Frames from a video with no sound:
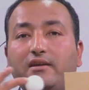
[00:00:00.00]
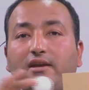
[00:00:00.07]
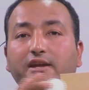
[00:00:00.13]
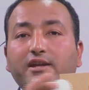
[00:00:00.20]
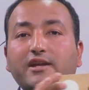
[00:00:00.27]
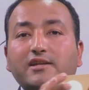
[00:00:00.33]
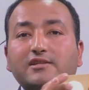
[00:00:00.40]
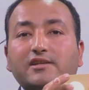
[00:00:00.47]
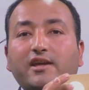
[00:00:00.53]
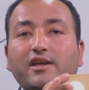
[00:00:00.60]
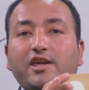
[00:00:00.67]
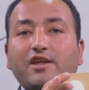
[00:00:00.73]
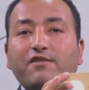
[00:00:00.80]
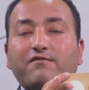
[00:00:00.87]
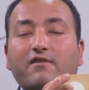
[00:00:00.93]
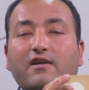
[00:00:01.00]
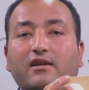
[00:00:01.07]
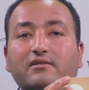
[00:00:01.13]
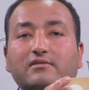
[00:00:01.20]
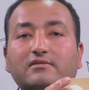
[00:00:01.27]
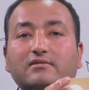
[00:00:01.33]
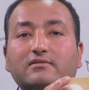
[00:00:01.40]
It is in
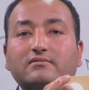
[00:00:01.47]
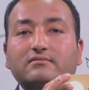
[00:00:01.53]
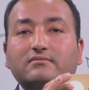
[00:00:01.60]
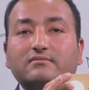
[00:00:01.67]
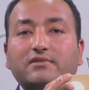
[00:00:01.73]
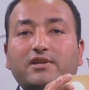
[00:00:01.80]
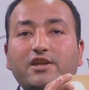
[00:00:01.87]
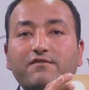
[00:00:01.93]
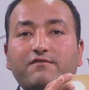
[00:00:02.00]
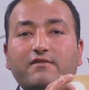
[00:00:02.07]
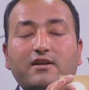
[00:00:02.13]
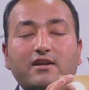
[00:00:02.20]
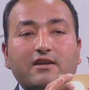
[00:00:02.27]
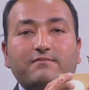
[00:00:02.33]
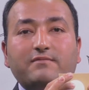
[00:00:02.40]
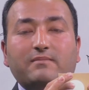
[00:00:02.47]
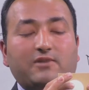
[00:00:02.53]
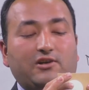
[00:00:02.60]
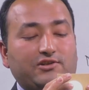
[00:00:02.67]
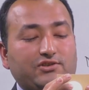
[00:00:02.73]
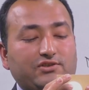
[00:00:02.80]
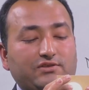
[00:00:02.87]
front of the
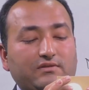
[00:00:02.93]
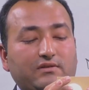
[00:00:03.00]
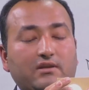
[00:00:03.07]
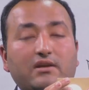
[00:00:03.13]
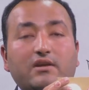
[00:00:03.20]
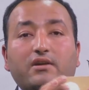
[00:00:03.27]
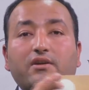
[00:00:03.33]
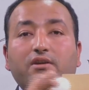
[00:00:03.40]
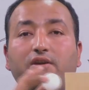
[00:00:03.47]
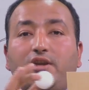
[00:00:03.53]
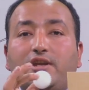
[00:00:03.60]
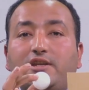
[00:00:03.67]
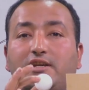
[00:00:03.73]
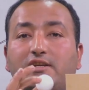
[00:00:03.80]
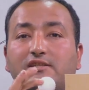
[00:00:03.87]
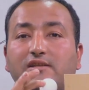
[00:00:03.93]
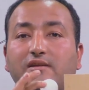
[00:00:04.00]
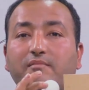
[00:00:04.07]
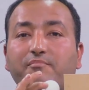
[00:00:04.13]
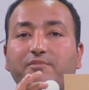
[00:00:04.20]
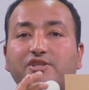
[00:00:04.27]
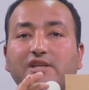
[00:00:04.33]
box. It is
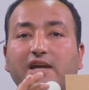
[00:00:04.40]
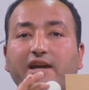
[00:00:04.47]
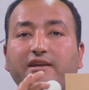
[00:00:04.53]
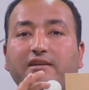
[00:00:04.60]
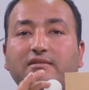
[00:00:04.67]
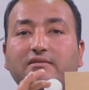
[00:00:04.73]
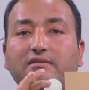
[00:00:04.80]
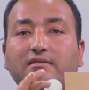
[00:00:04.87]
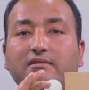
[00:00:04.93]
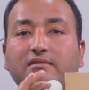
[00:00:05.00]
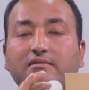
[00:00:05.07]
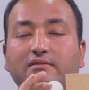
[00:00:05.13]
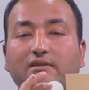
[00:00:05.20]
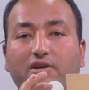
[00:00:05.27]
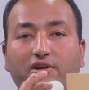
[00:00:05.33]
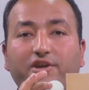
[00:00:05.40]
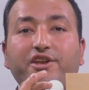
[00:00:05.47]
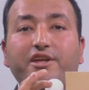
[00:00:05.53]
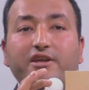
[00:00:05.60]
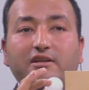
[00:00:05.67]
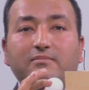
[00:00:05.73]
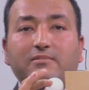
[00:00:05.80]
beside or
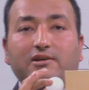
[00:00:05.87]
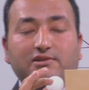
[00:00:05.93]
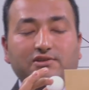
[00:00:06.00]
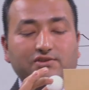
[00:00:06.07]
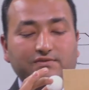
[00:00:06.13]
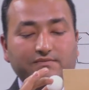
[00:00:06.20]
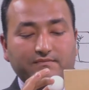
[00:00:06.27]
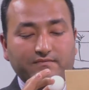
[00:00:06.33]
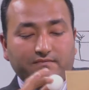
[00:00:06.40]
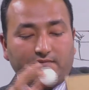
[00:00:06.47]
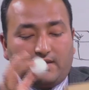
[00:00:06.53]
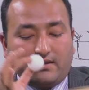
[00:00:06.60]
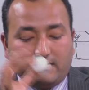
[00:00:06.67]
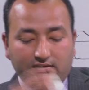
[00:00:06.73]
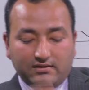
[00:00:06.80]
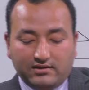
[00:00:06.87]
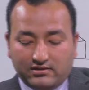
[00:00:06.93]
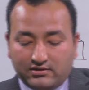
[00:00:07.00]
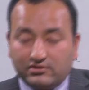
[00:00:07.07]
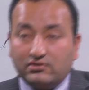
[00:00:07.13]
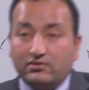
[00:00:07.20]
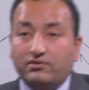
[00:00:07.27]
near the box.
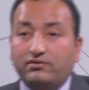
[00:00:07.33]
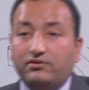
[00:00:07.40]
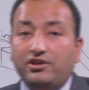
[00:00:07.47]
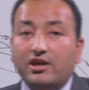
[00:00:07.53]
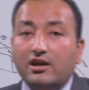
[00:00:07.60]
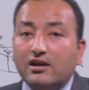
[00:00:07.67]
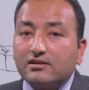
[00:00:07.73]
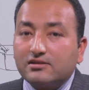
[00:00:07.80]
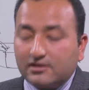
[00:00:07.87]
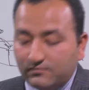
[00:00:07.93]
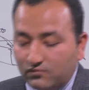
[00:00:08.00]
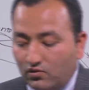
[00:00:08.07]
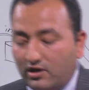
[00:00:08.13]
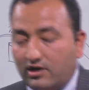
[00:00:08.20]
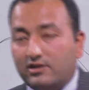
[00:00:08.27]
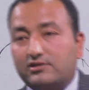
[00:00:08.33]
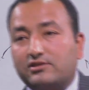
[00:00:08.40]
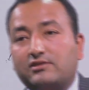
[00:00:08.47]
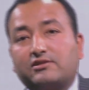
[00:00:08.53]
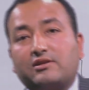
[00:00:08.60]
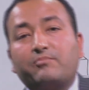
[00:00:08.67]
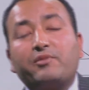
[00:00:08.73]
So there are some words,
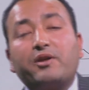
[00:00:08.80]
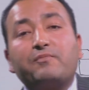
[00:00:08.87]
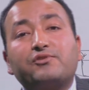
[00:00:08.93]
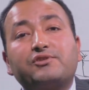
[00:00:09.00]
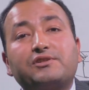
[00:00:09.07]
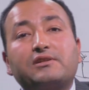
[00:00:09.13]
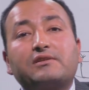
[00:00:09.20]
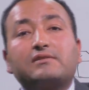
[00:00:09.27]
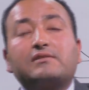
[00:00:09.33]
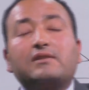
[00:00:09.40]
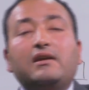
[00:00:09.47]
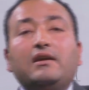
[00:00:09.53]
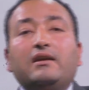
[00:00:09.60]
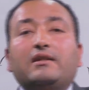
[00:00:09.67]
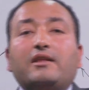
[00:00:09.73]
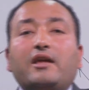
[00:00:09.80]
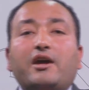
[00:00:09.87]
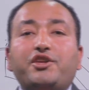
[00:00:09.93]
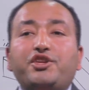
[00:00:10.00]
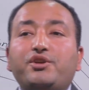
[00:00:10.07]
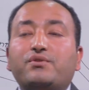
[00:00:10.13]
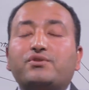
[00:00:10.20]
some prepositions, they are
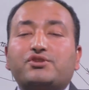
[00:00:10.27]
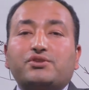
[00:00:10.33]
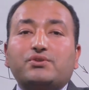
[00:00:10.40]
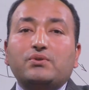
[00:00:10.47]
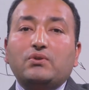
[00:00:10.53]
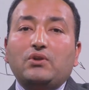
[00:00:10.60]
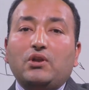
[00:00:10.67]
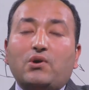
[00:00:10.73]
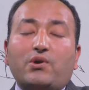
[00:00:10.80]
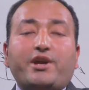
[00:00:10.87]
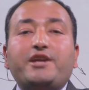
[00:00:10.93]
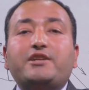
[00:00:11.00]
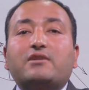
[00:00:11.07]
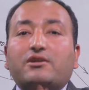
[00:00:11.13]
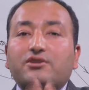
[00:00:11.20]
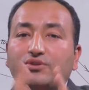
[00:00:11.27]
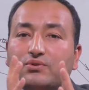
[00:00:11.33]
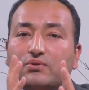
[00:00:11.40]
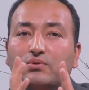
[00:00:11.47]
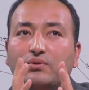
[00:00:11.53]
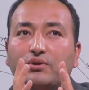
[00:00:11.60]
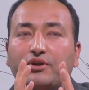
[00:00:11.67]
used to locate or
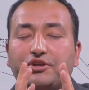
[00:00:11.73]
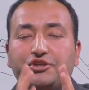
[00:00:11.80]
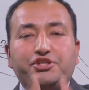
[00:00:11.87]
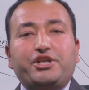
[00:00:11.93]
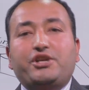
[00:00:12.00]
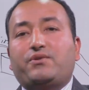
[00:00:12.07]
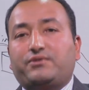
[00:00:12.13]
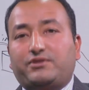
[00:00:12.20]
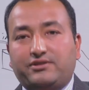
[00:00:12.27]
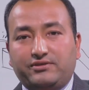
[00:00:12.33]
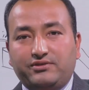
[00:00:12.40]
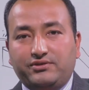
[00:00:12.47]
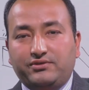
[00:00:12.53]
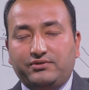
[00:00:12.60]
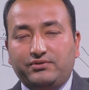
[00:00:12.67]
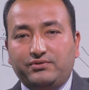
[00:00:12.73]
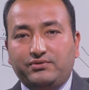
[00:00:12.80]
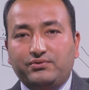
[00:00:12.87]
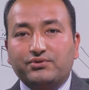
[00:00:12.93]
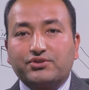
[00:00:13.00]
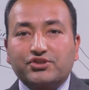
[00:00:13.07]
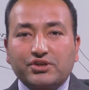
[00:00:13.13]
to denote,
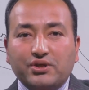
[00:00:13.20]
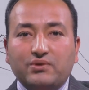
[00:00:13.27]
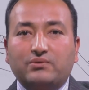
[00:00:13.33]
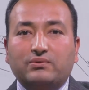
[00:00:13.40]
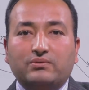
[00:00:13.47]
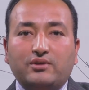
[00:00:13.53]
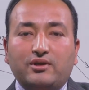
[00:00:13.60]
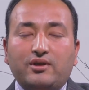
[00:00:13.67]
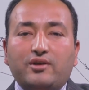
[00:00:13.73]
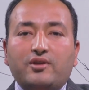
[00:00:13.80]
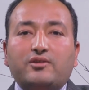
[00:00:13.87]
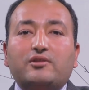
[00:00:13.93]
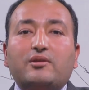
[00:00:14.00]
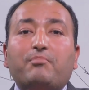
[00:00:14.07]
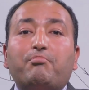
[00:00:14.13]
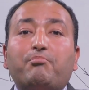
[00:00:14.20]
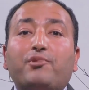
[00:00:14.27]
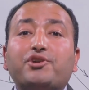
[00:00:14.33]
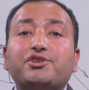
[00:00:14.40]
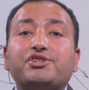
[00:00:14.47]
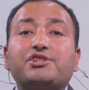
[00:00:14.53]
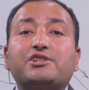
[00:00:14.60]
to show the
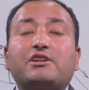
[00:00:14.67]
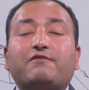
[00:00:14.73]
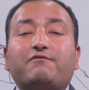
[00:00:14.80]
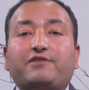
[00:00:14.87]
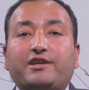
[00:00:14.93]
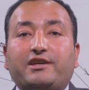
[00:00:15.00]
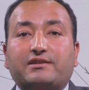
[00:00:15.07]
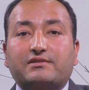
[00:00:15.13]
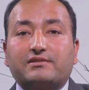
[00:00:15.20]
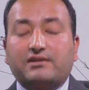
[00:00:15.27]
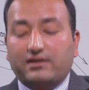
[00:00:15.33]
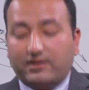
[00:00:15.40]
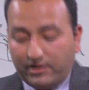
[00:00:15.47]
position of things.